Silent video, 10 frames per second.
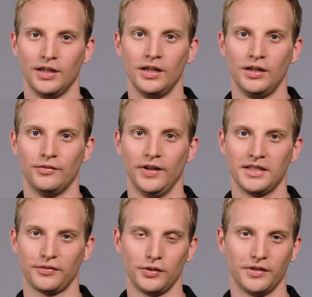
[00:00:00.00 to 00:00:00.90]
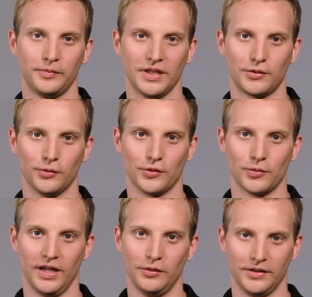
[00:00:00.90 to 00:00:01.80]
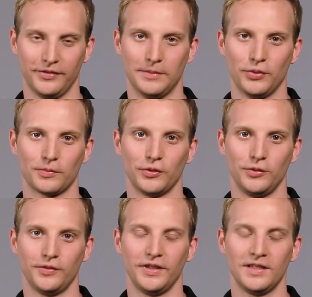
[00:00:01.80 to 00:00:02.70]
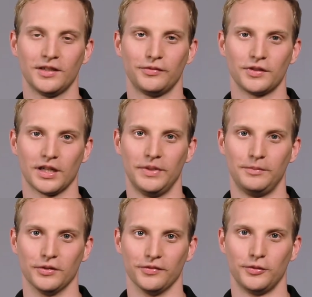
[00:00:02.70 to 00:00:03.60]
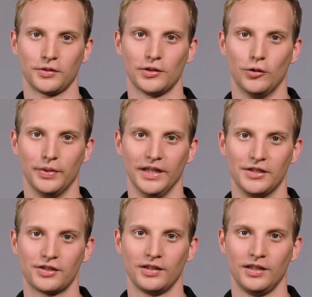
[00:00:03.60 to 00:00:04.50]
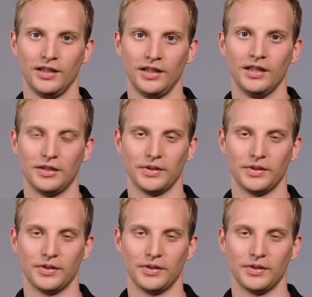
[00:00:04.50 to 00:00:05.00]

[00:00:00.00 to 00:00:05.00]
More information on our IO-Link Fieldbus module is available on the Pepperl and Fuchs website.